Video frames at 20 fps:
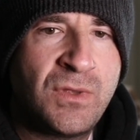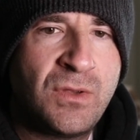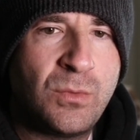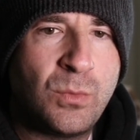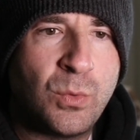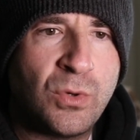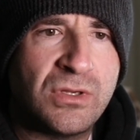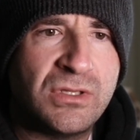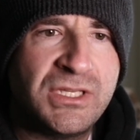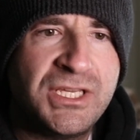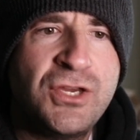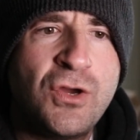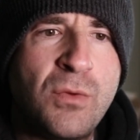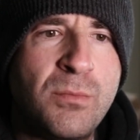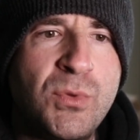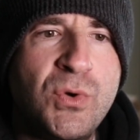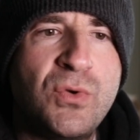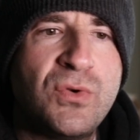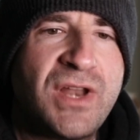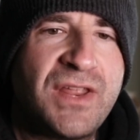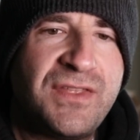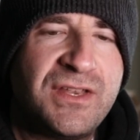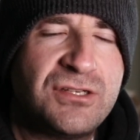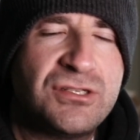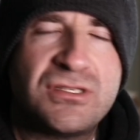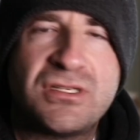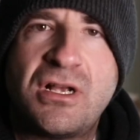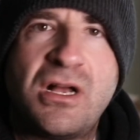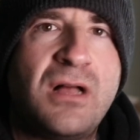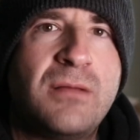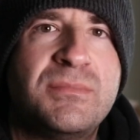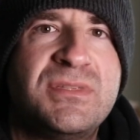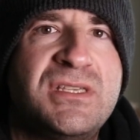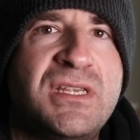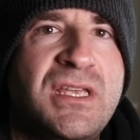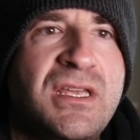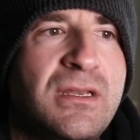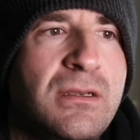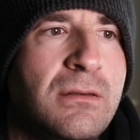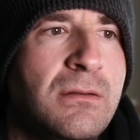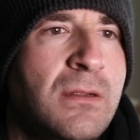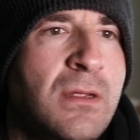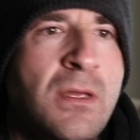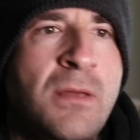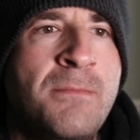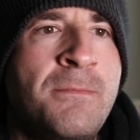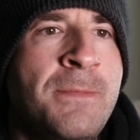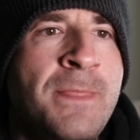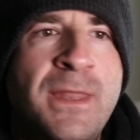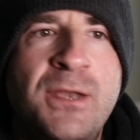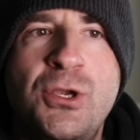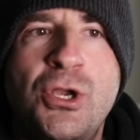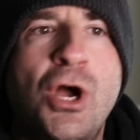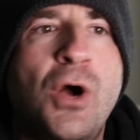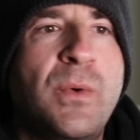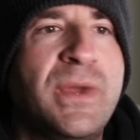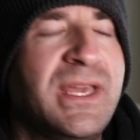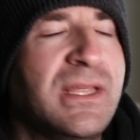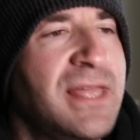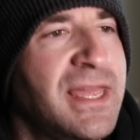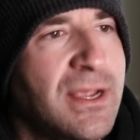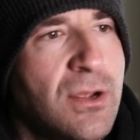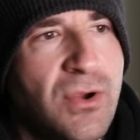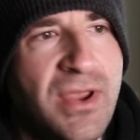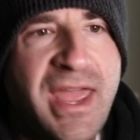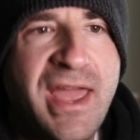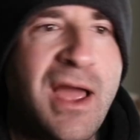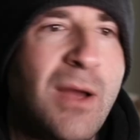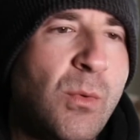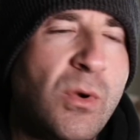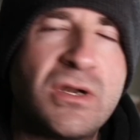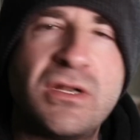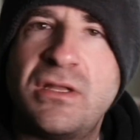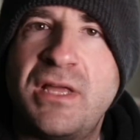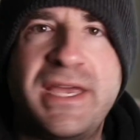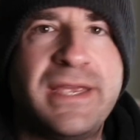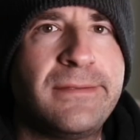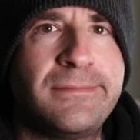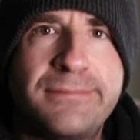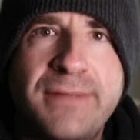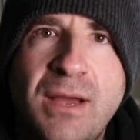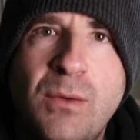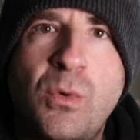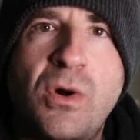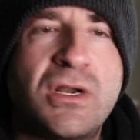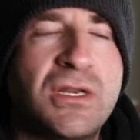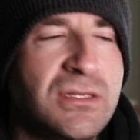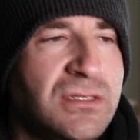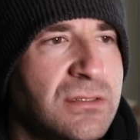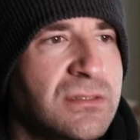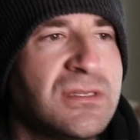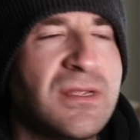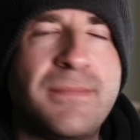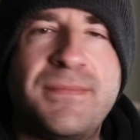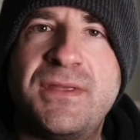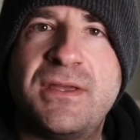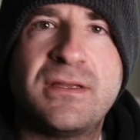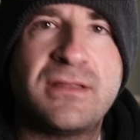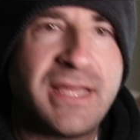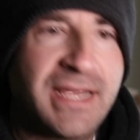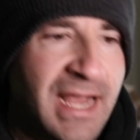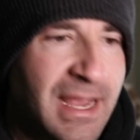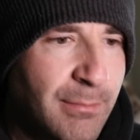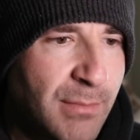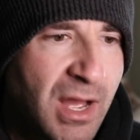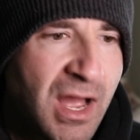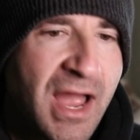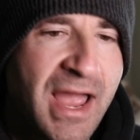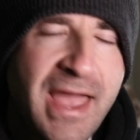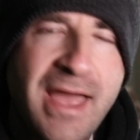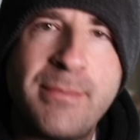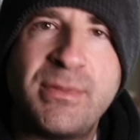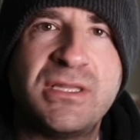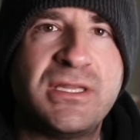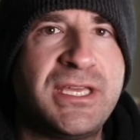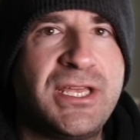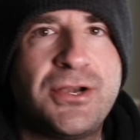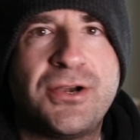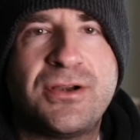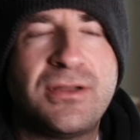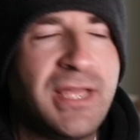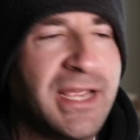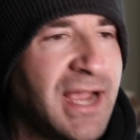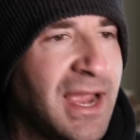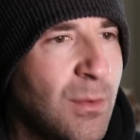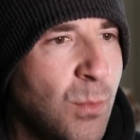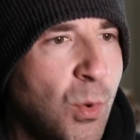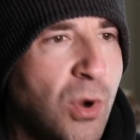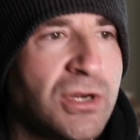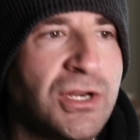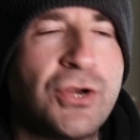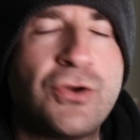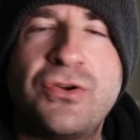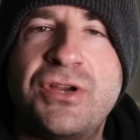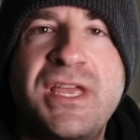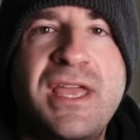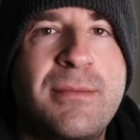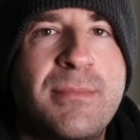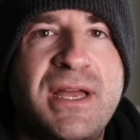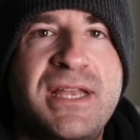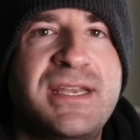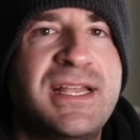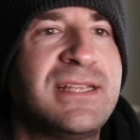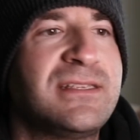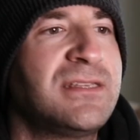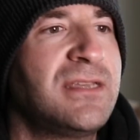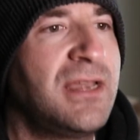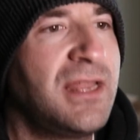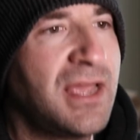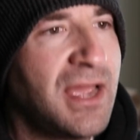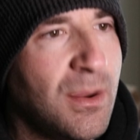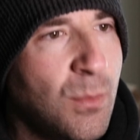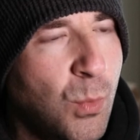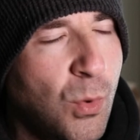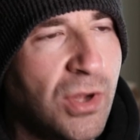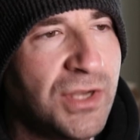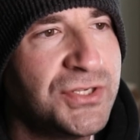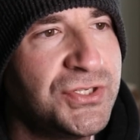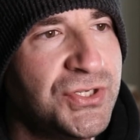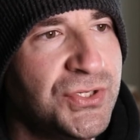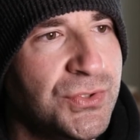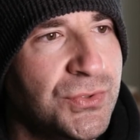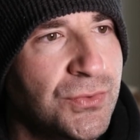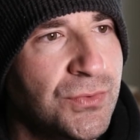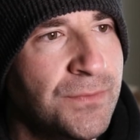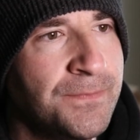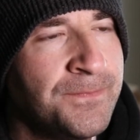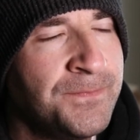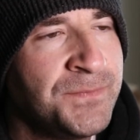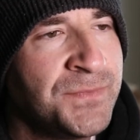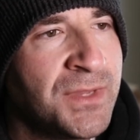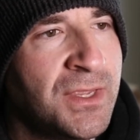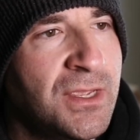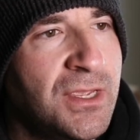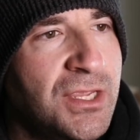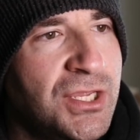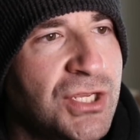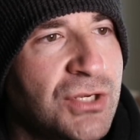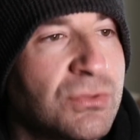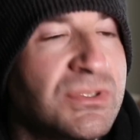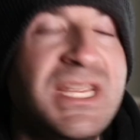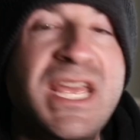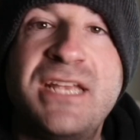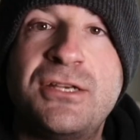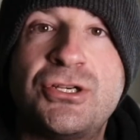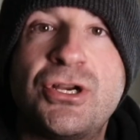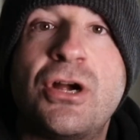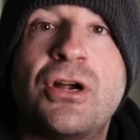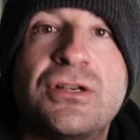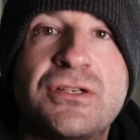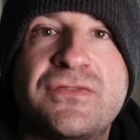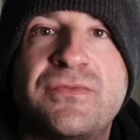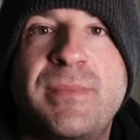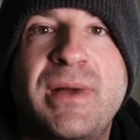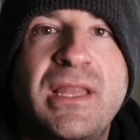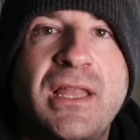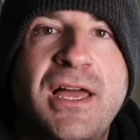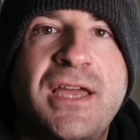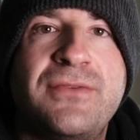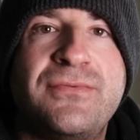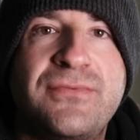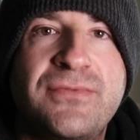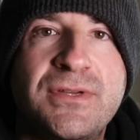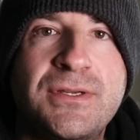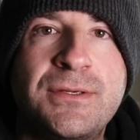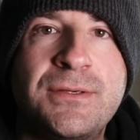Where a Leo moon, I think, just comes in knowing like, okay, I want to do something. Like I am a leader. Like I want to create my destiny. I want to, take charge of my life.